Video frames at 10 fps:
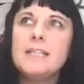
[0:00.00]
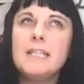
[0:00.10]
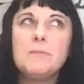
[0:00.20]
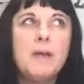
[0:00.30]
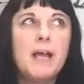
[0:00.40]
any
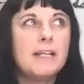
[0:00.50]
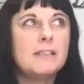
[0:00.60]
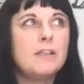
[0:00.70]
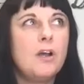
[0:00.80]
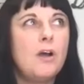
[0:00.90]

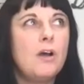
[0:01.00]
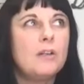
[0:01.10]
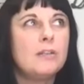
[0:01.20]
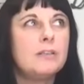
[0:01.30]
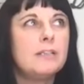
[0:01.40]
impact
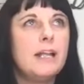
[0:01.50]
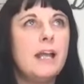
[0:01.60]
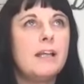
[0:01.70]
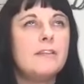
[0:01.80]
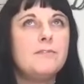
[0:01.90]
on
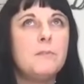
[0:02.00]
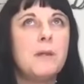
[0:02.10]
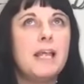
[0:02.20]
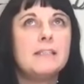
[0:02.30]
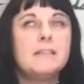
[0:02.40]
kind of
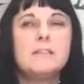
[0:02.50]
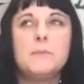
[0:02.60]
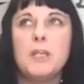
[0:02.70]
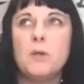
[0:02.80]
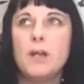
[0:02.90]
plans? There's
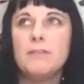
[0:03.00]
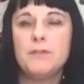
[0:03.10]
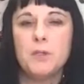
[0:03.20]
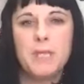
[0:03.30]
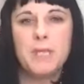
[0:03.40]
been quite a
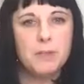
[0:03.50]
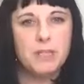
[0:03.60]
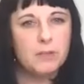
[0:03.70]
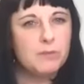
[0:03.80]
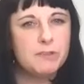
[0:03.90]
few people
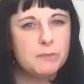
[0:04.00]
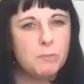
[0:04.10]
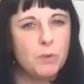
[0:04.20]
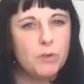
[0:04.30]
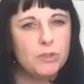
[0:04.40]
that we've
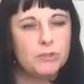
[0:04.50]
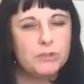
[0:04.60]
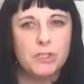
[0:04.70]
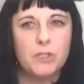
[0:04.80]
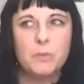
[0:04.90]
spoken
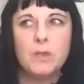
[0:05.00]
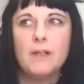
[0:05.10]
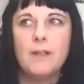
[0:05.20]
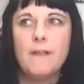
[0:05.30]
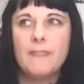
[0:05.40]
to
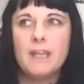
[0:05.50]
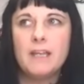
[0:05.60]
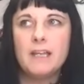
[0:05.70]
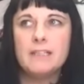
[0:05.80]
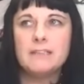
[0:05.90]

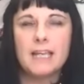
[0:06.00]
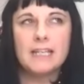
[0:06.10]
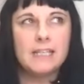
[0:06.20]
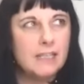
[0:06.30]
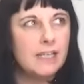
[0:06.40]
that
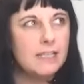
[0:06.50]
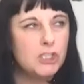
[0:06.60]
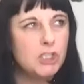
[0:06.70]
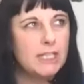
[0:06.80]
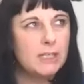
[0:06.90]
it
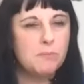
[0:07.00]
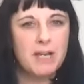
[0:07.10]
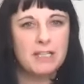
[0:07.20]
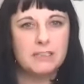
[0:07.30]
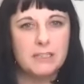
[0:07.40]
initially
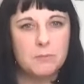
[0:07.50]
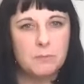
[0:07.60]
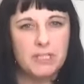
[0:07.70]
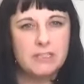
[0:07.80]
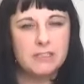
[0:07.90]
impacted them,
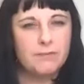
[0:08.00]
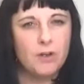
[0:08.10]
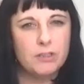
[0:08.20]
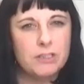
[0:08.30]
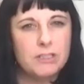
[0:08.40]
but it's
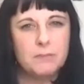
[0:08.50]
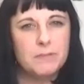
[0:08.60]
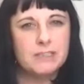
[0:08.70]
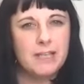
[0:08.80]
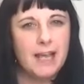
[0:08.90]
afforded them
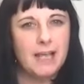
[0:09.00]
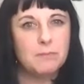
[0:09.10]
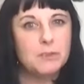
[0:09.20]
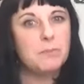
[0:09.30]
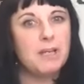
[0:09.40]
the
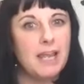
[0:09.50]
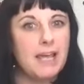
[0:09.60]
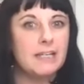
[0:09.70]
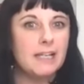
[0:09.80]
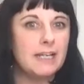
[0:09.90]
time to
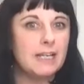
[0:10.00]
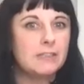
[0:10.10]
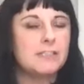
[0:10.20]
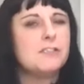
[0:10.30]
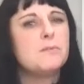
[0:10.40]
plan, and
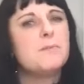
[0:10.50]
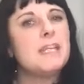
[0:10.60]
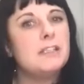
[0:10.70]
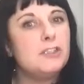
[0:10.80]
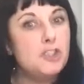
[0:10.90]
actually
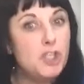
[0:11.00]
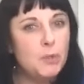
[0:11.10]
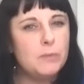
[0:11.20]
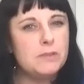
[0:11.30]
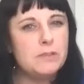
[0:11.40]
something
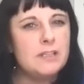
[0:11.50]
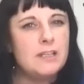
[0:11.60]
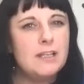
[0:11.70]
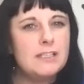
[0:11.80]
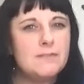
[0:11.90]
new has
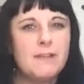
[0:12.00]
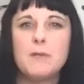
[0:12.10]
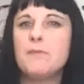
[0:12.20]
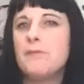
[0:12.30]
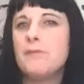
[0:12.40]

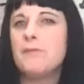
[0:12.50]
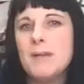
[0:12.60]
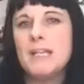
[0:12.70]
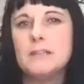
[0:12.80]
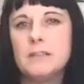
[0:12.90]
developed from
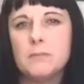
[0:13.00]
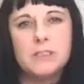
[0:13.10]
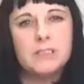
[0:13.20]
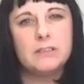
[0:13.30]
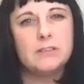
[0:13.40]
it.
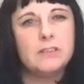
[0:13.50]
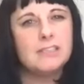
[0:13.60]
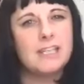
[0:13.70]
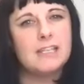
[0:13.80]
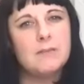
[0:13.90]
Could you
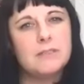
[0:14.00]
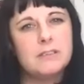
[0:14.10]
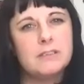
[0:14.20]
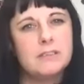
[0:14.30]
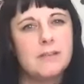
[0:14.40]
say that was
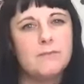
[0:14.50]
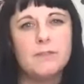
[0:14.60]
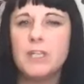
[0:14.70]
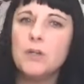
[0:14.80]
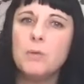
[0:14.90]
the same for
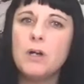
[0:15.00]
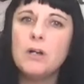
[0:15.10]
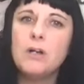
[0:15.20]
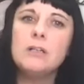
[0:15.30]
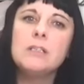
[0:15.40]
you?
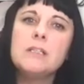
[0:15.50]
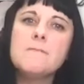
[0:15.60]
Or